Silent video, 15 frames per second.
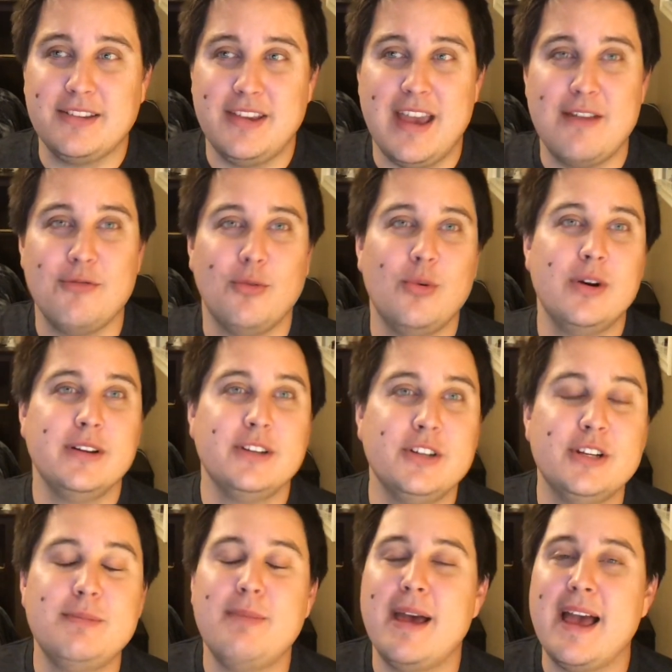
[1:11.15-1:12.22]
You have one
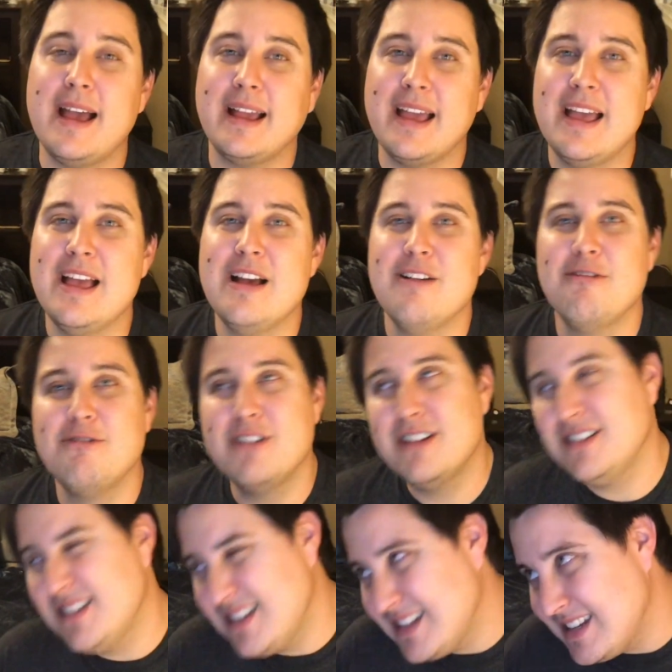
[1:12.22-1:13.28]
good pack,
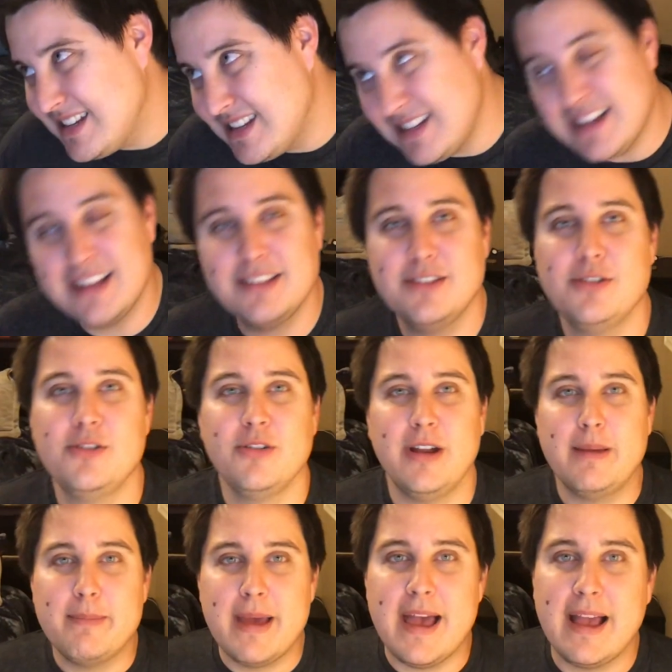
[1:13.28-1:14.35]
one not so
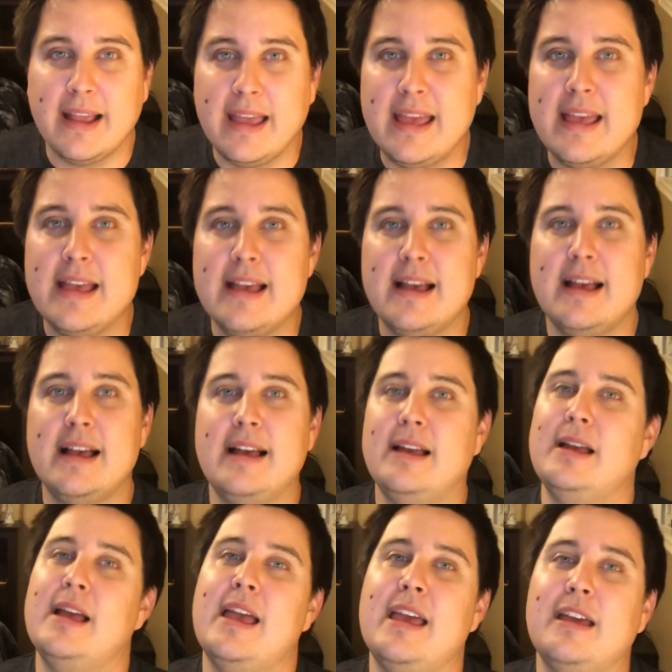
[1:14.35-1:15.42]
great pack,
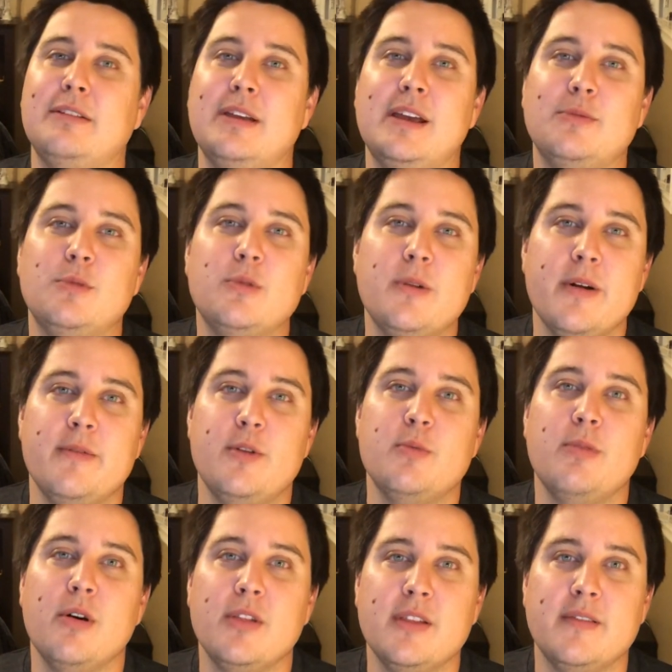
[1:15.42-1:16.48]
and we'll review
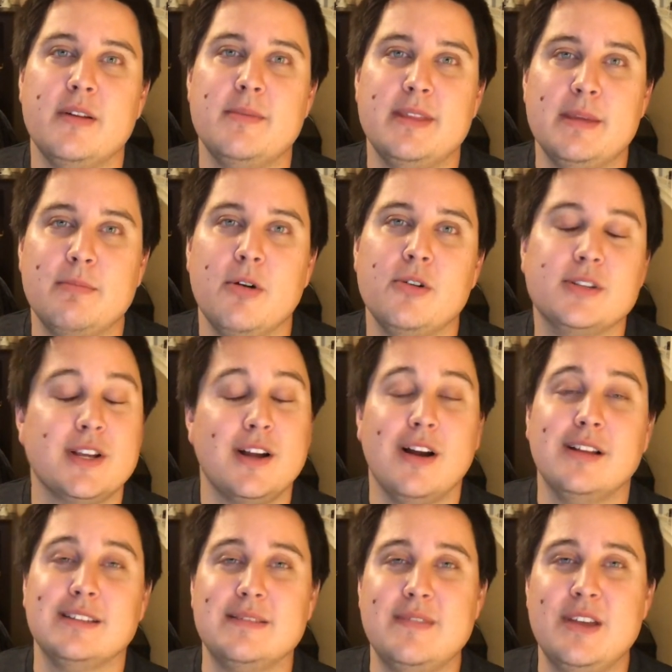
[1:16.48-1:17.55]
both of them and the pros and
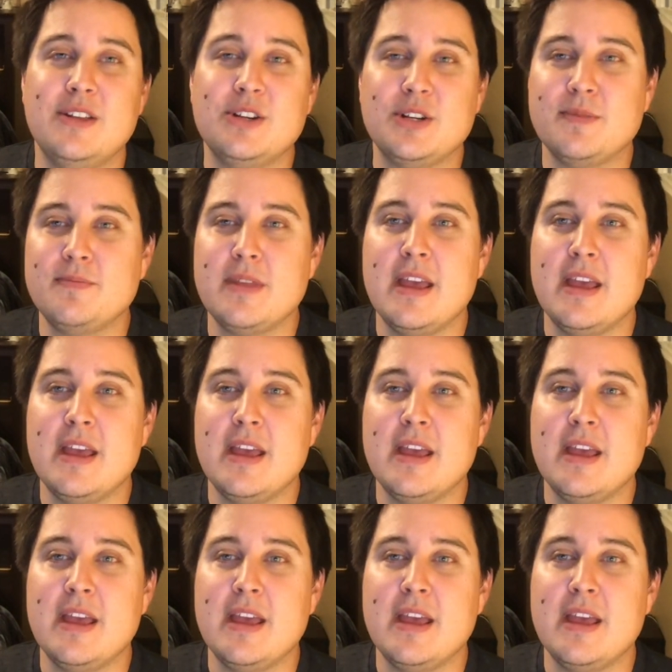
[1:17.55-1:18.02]
cons of each.